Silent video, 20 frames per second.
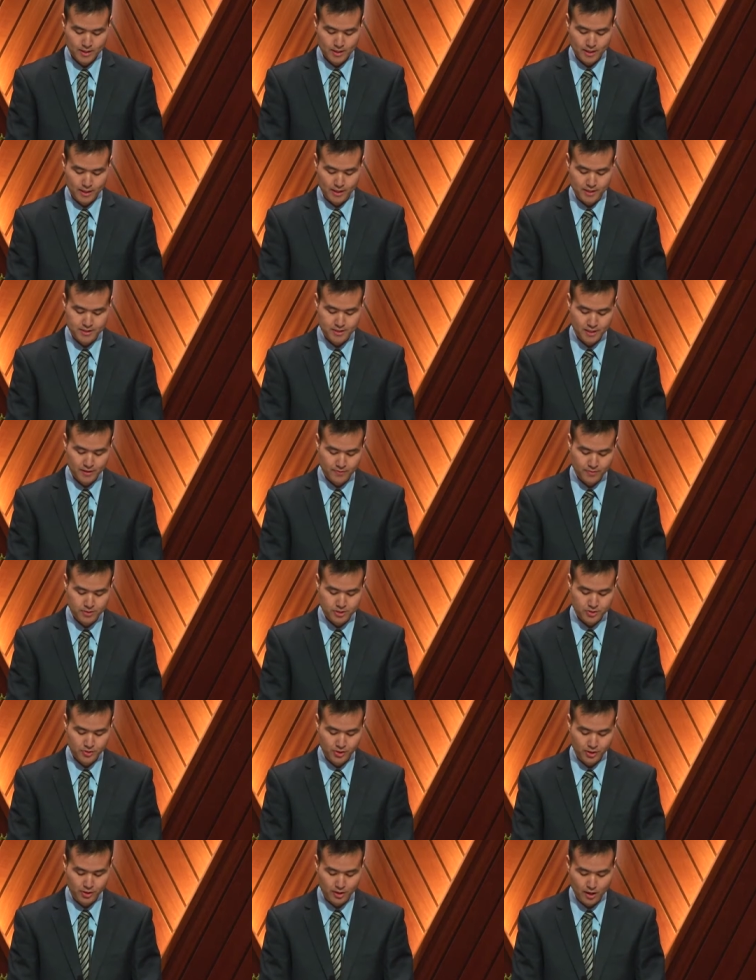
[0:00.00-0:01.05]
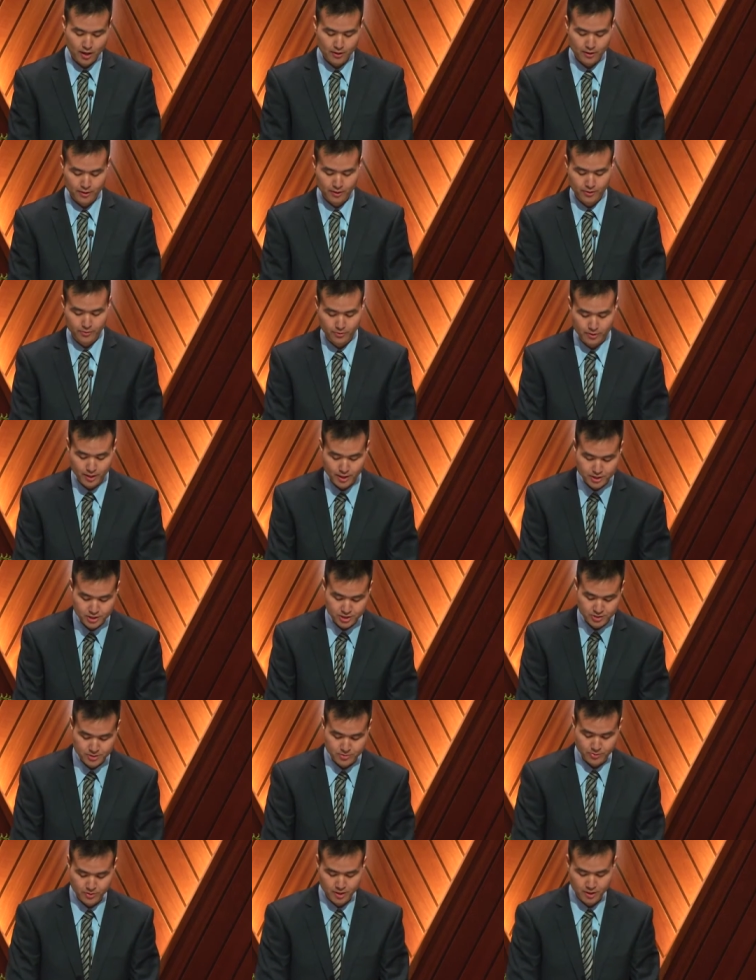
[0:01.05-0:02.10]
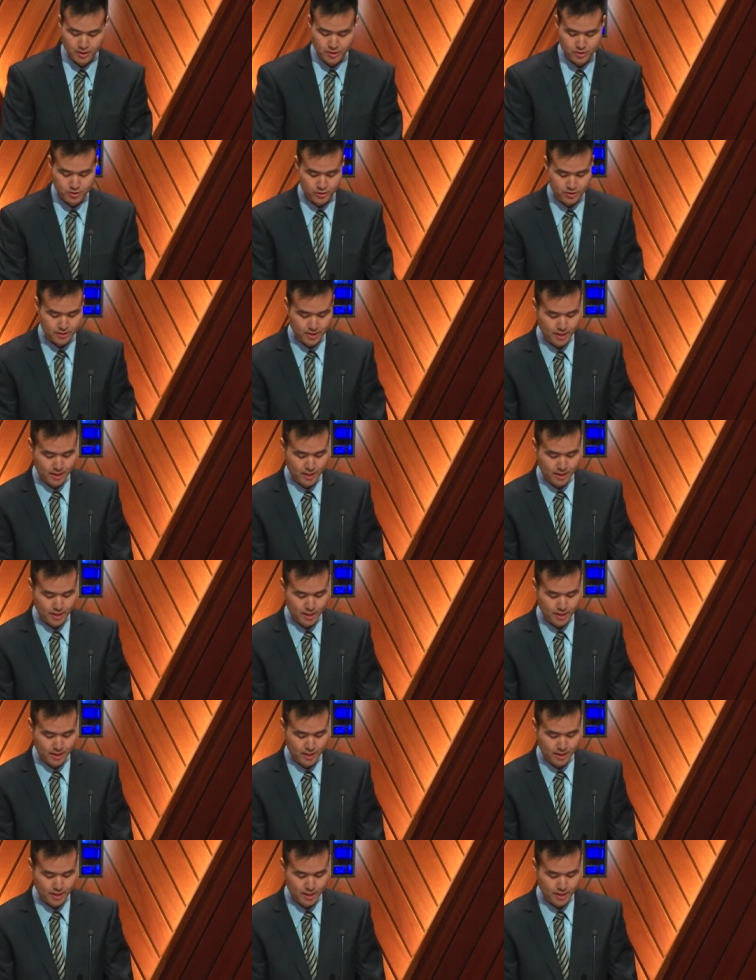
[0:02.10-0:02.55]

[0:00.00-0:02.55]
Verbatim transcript: And instead of pursuing God any relationships within the church,